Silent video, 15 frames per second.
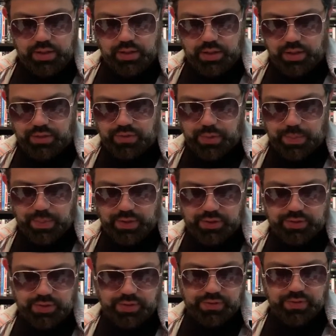of a
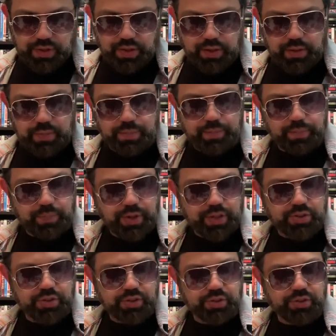bunch of
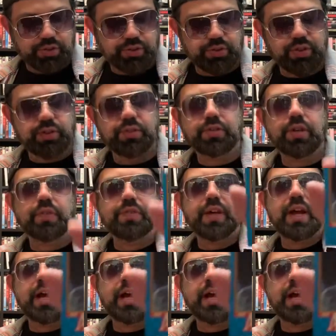pictures and stuff that